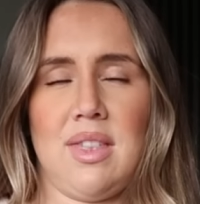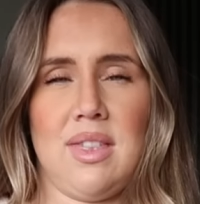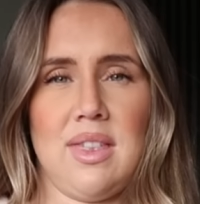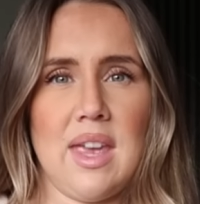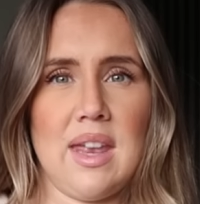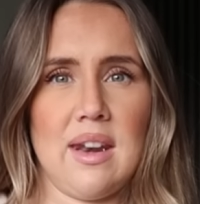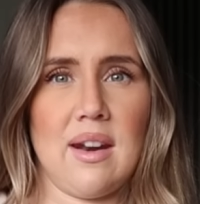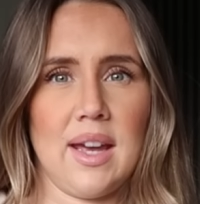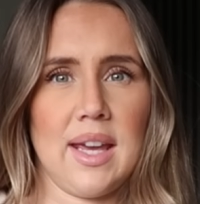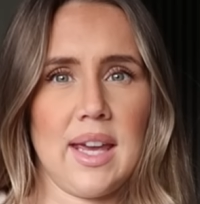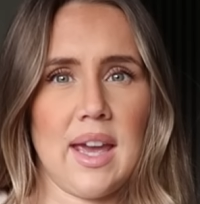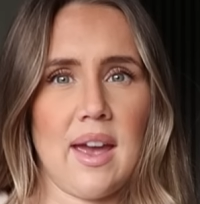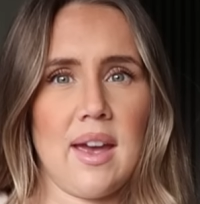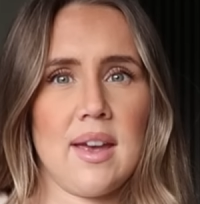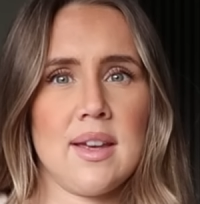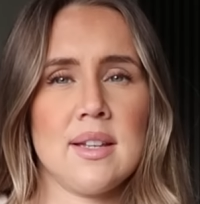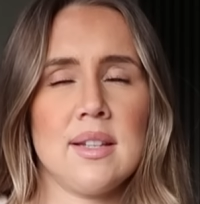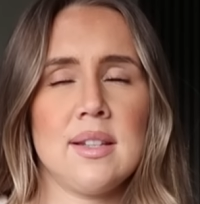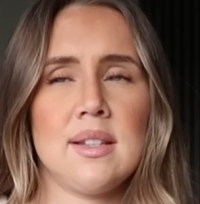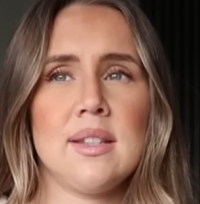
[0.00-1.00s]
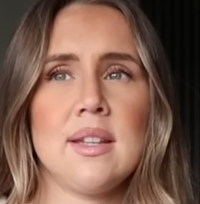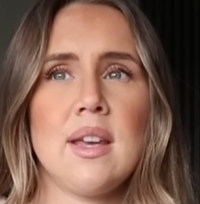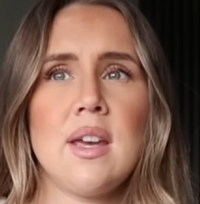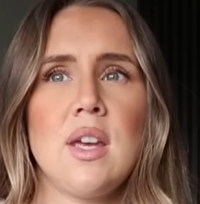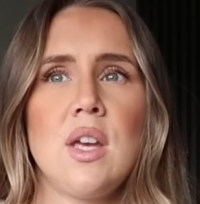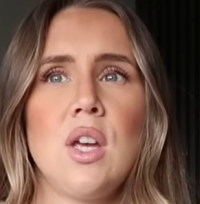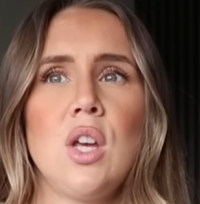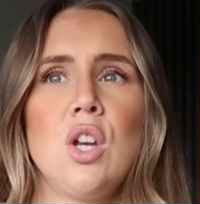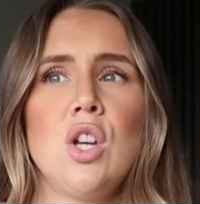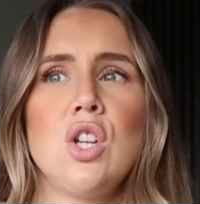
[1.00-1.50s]
thin, I guess,
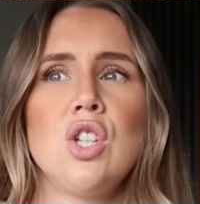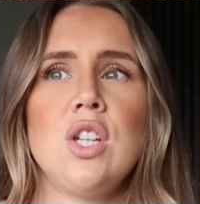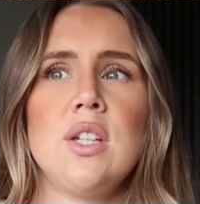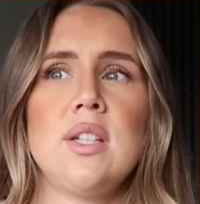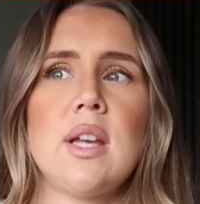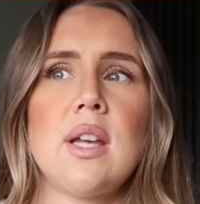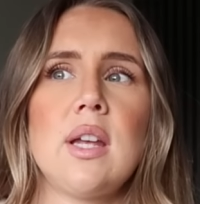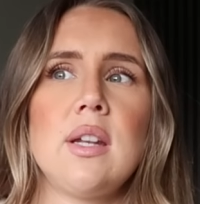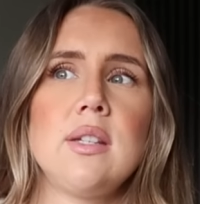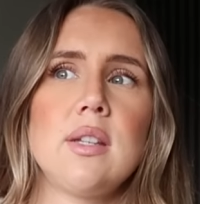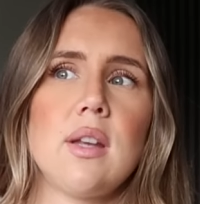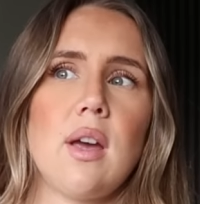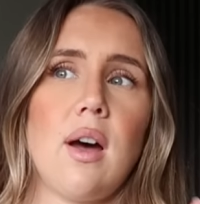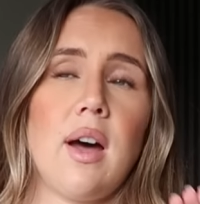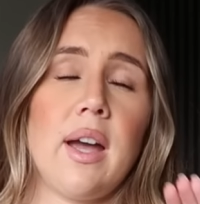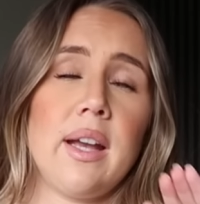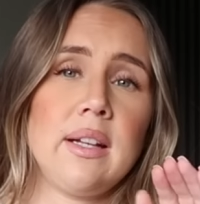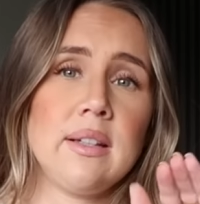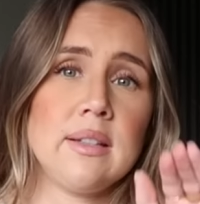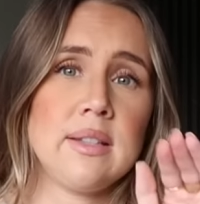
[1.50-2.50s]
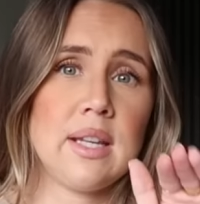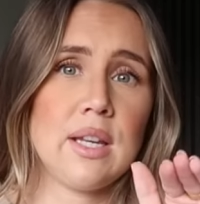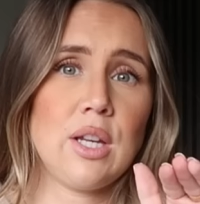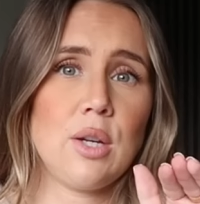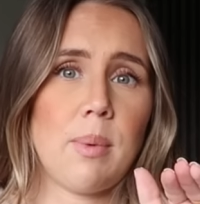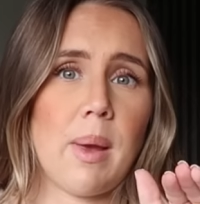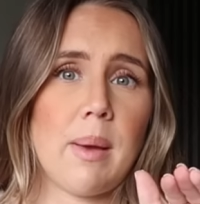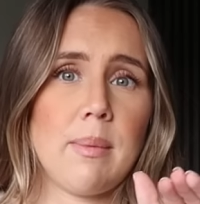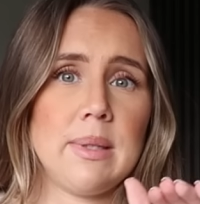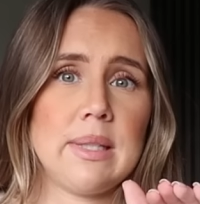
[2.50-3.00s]
she said, I can see
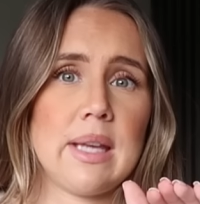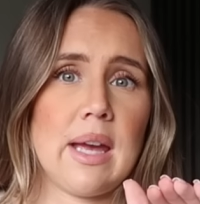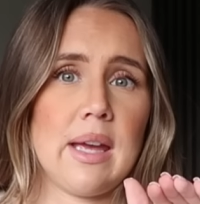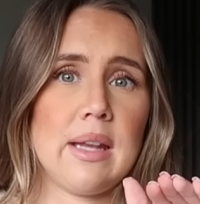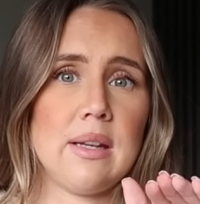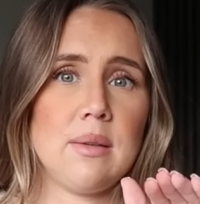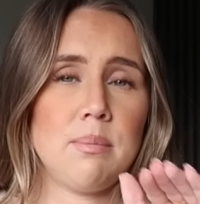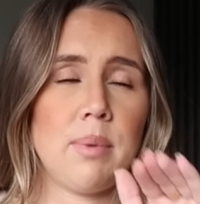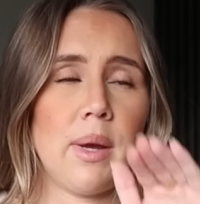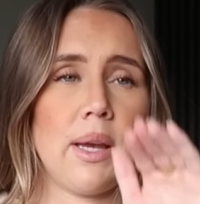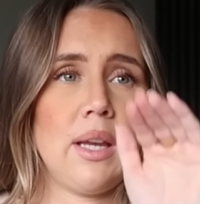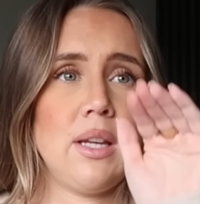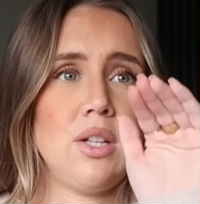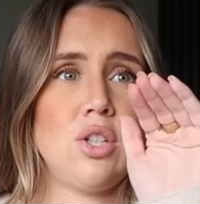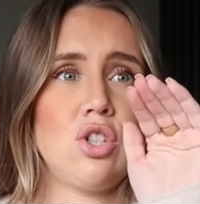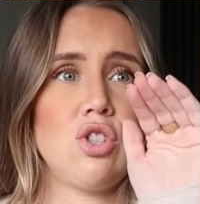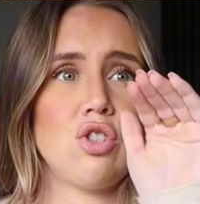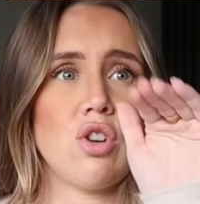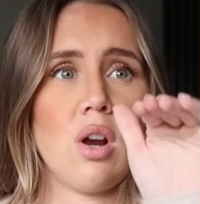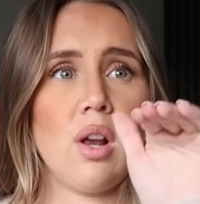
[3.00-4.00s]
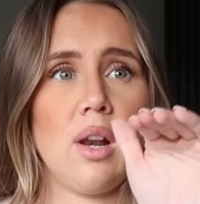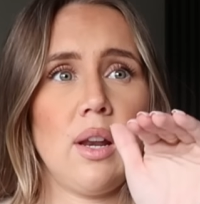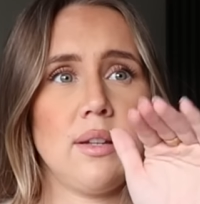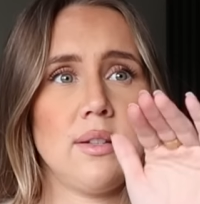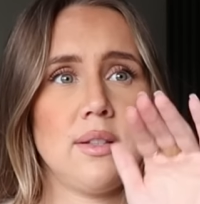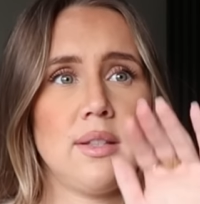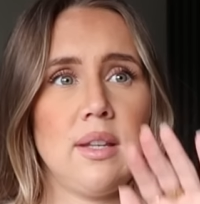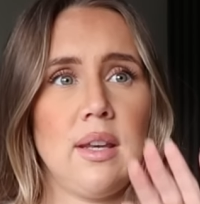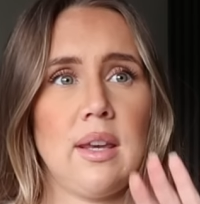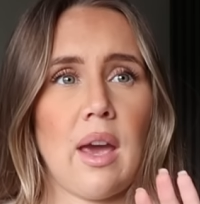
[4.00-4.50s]
your baby's head, but he's
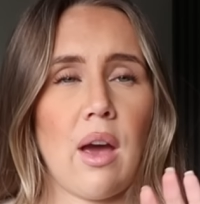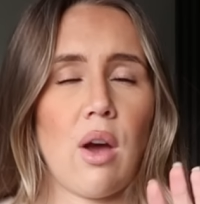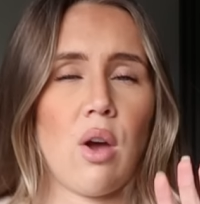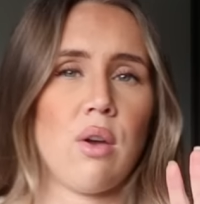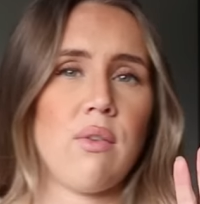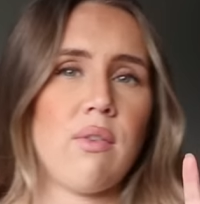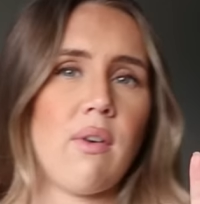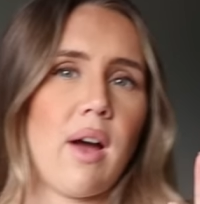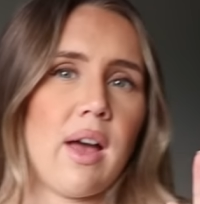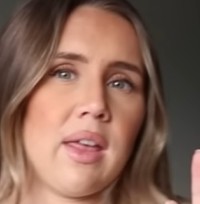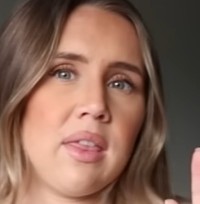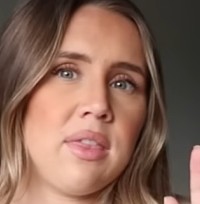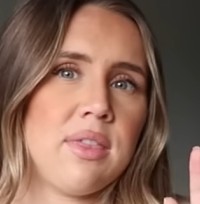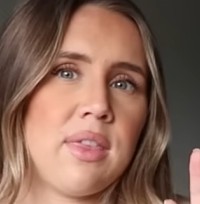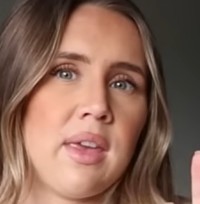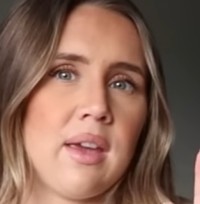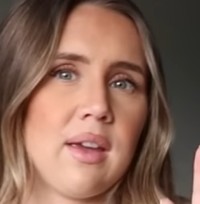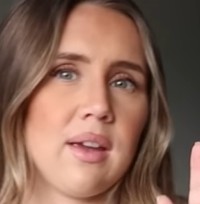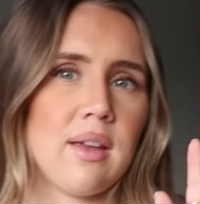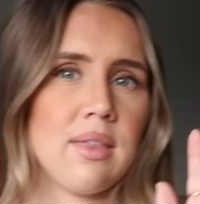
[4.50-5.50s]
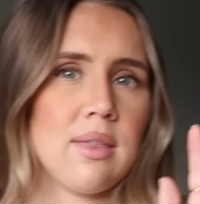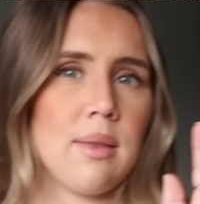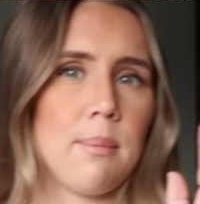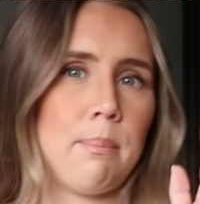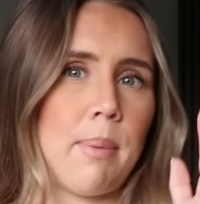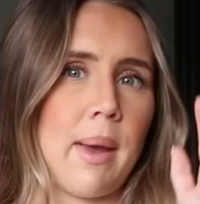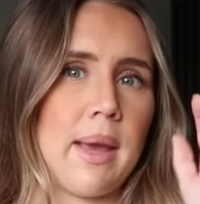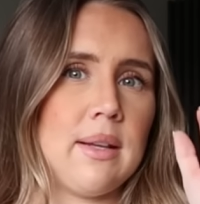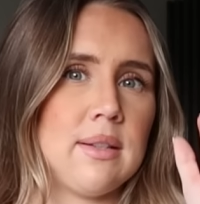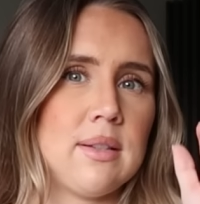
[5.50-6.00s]
struggling to get over, I think, the
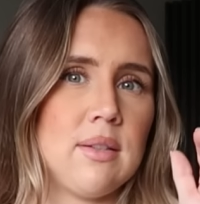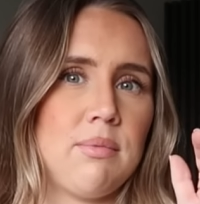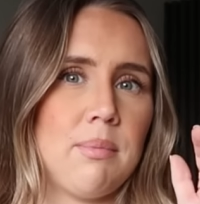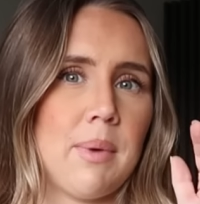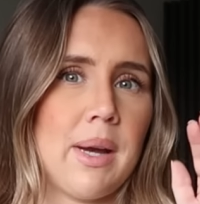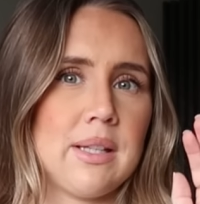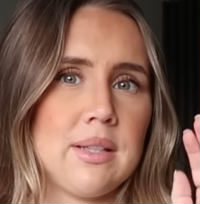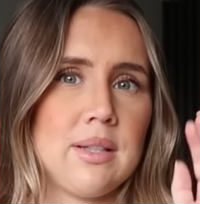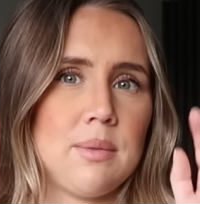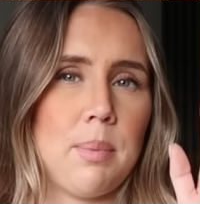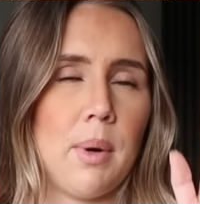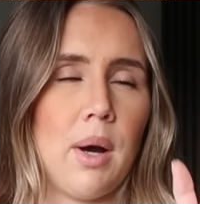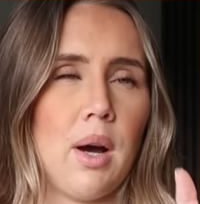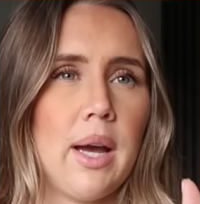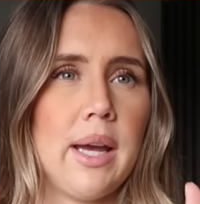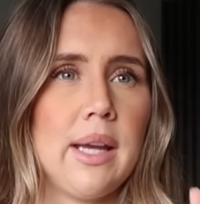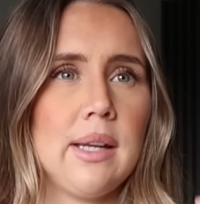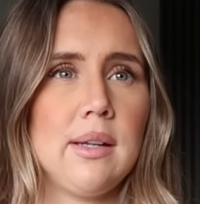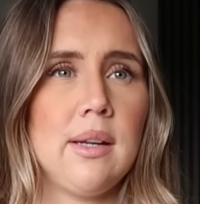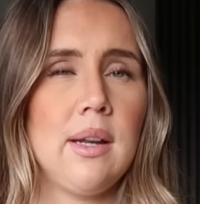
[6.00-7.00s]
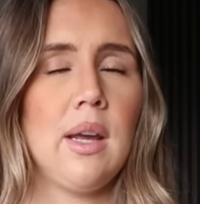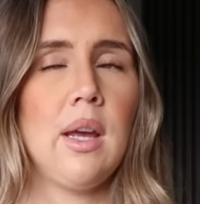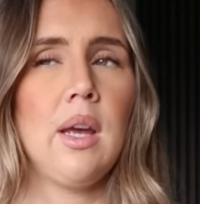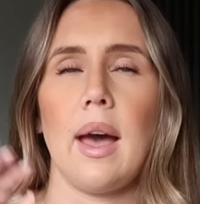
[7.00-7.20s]
base of my spine.